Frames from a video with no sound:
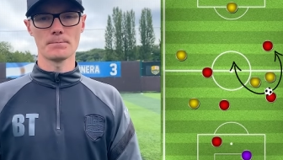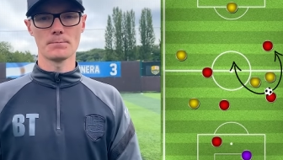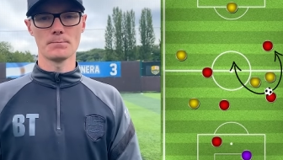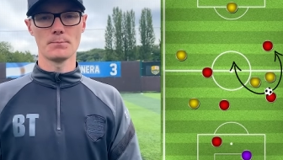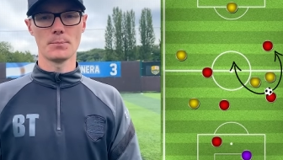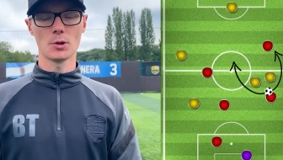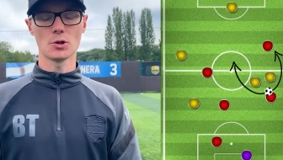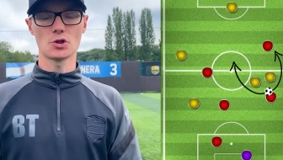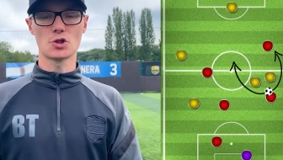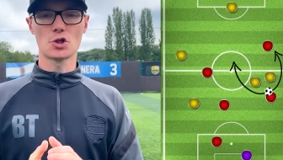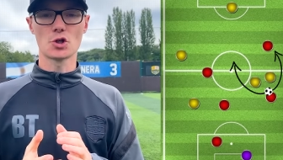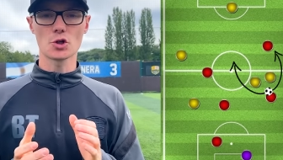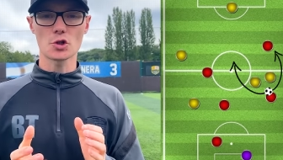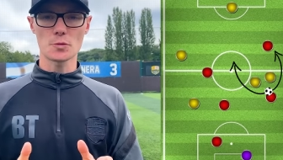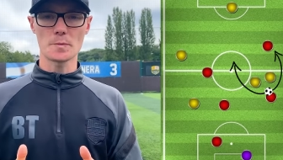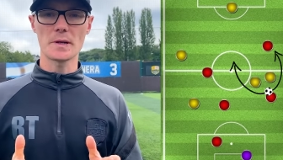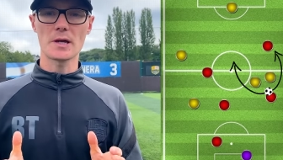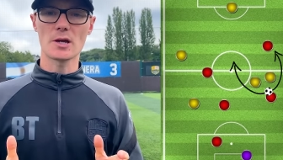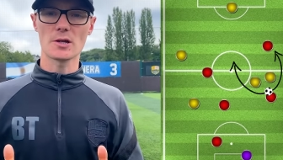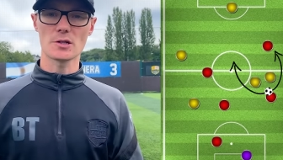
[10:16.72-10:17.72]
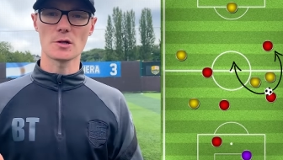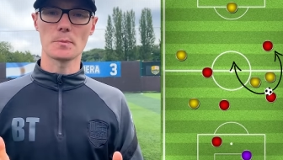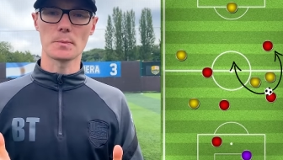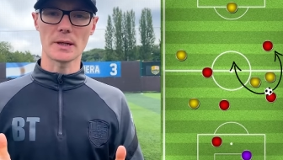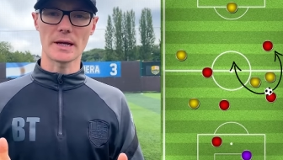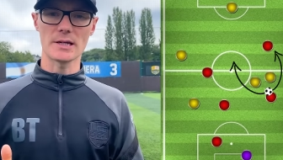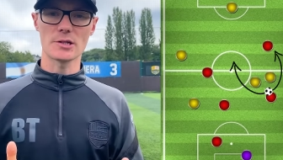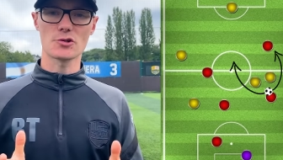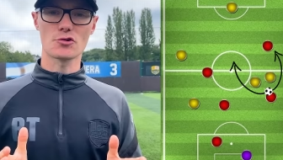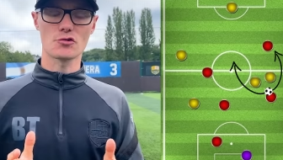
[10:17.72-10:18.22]
But just because a
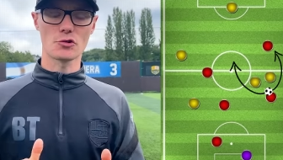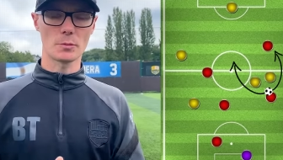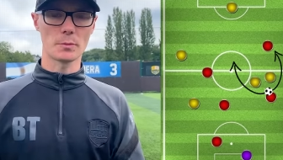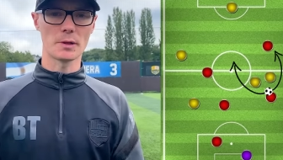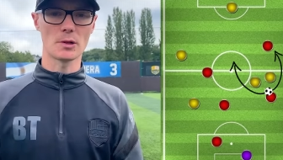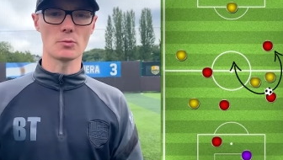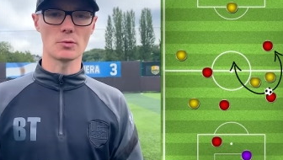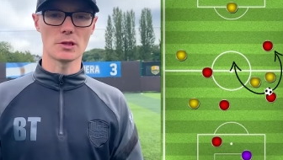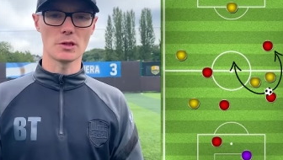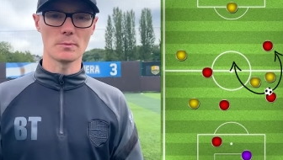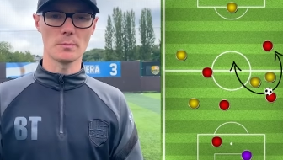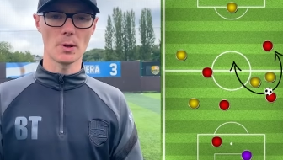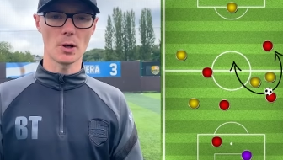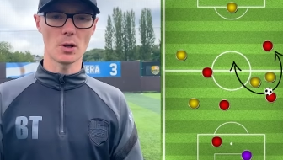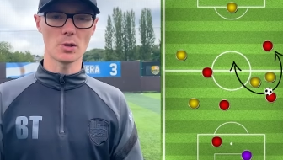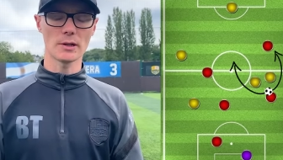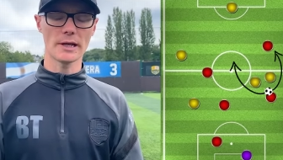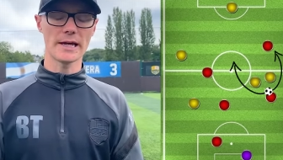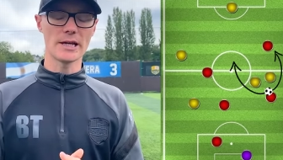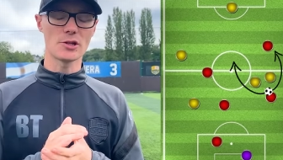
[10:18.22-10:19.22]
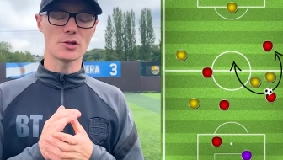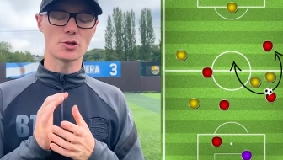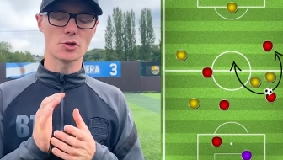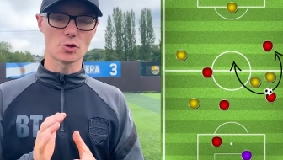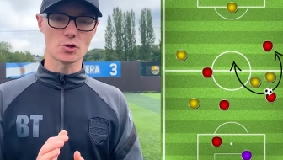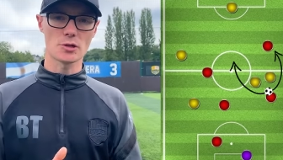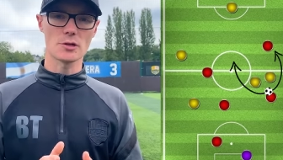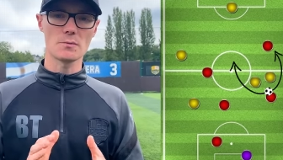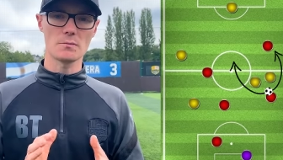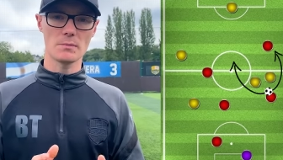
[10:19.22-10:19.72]
player's dribbling with the ball, it
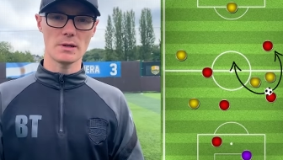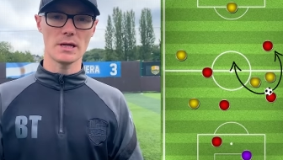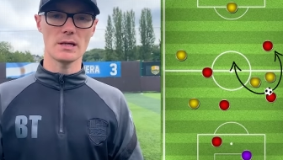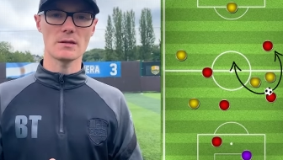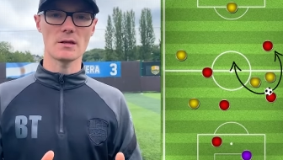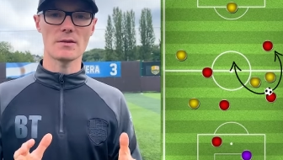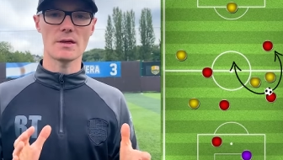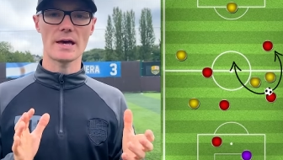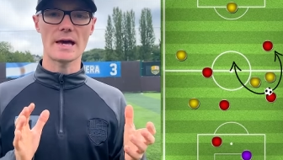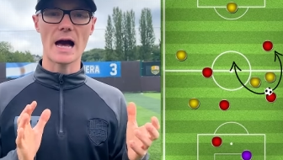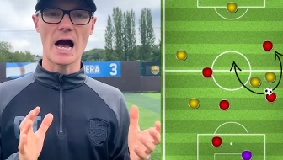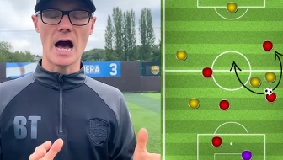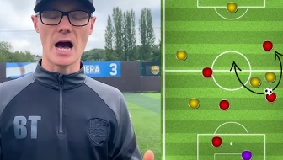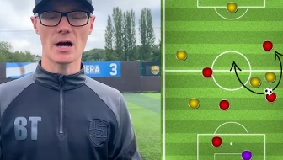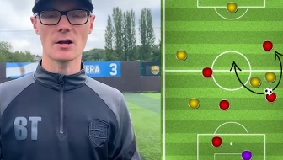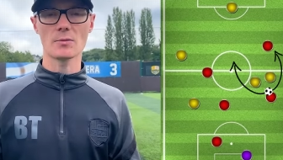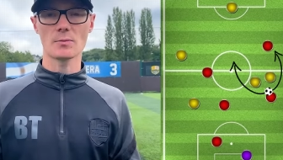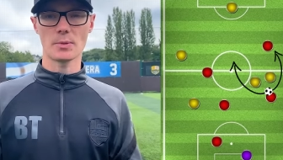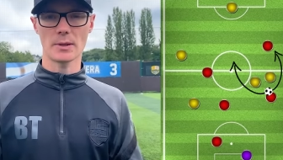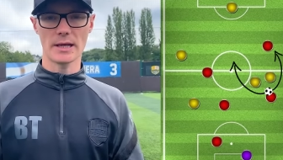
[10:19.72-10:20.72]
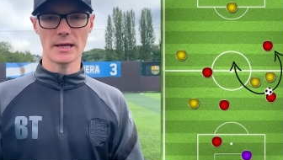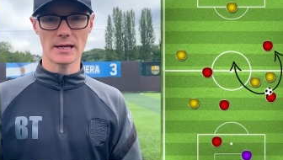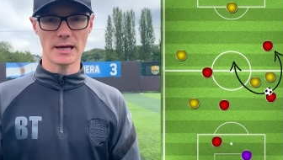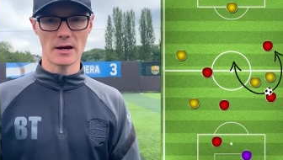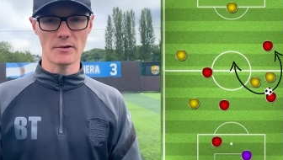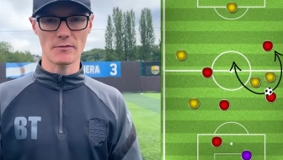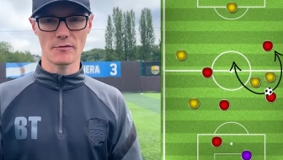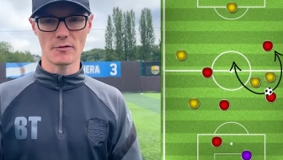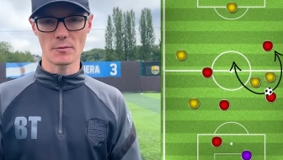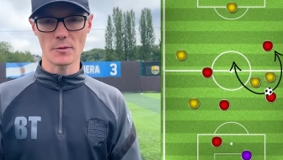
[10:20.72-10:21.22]
doesn't mean that they aren't playing
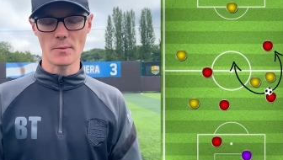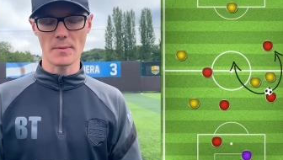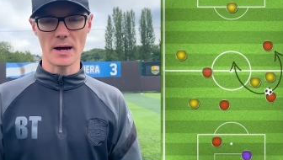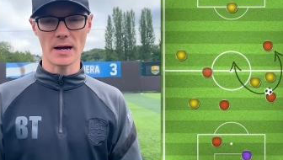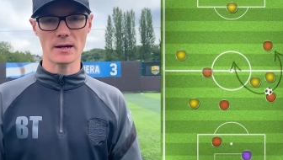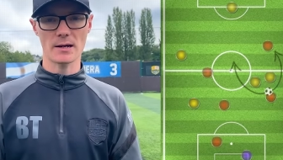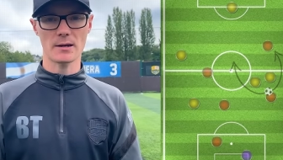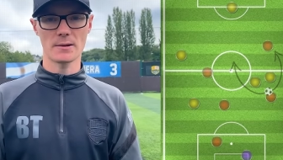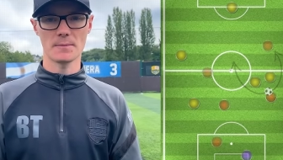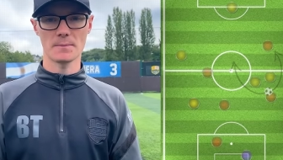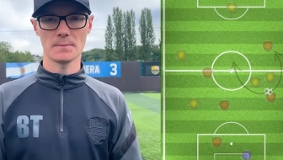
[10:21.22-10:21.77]
out from the back.